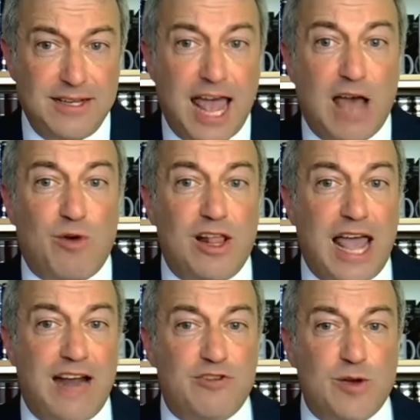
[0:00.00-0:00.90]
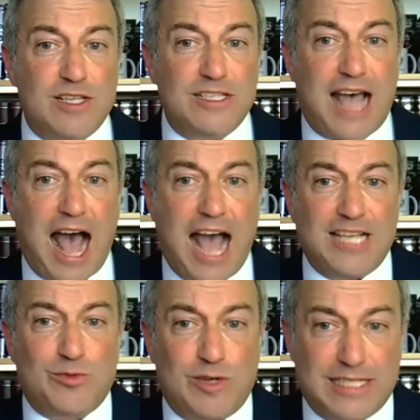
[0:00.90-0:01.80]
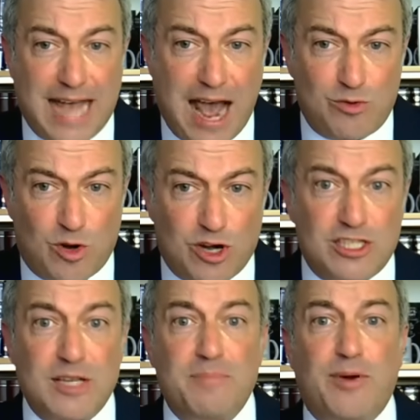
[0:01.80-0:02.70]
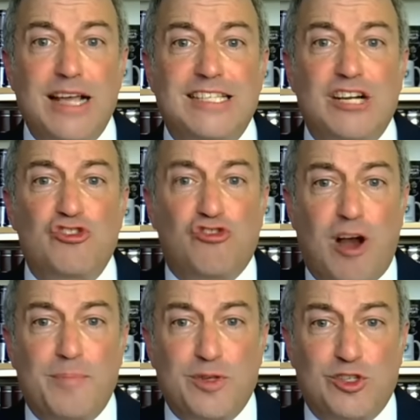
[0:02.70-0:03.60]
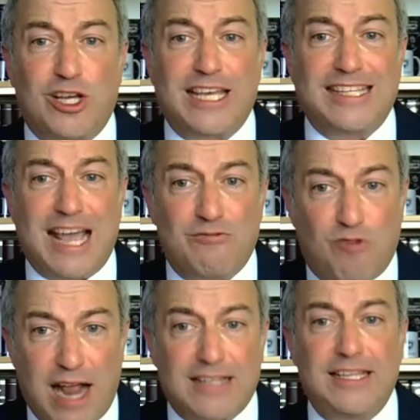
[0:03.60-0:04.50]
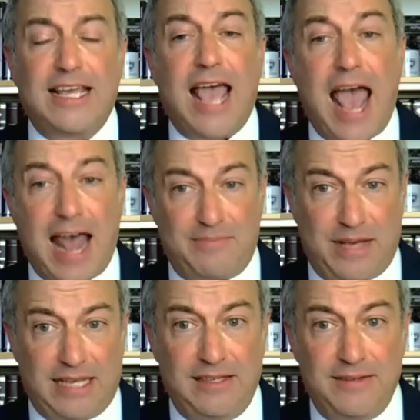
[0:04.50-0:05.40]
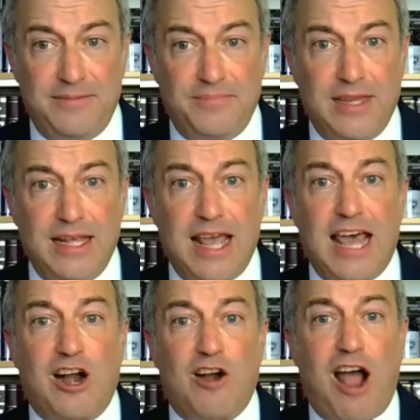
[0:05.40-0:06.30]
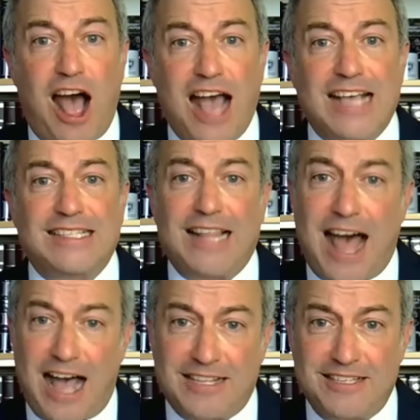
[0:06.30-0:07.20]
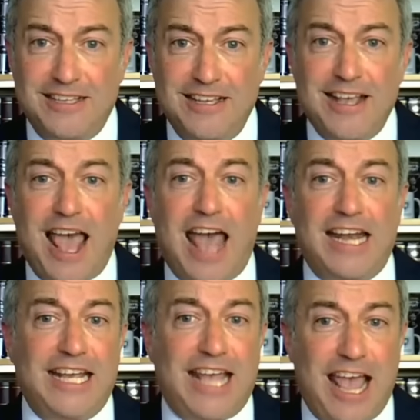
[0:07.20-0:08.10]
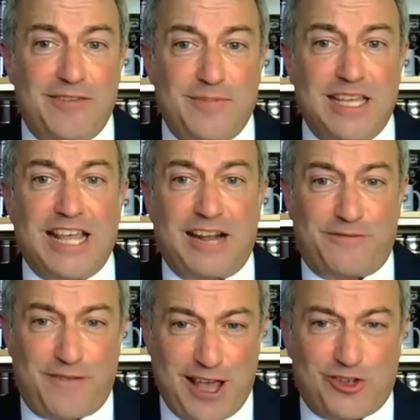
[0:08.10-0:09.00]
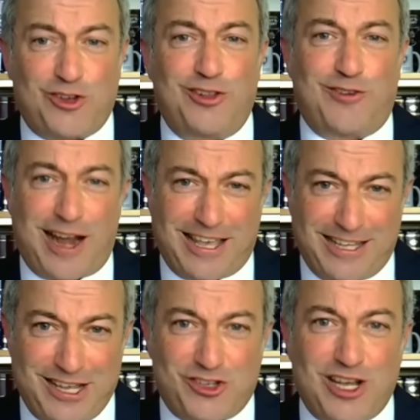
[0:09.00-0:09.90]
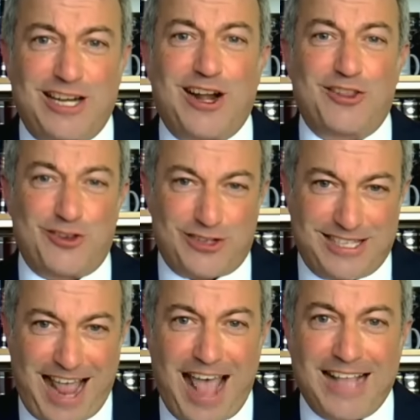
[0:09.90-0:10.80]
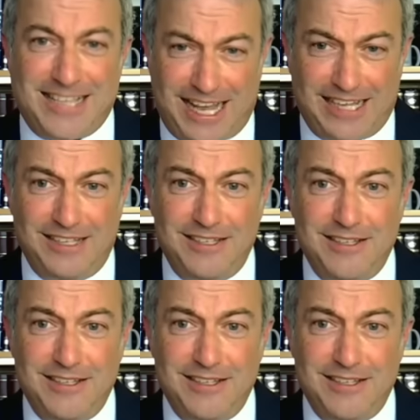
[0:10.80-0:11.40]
And while everyone's eyes were downwards, President Trump was looking directly at me. And our eyes locked, and he gave me that facial recognition and understanding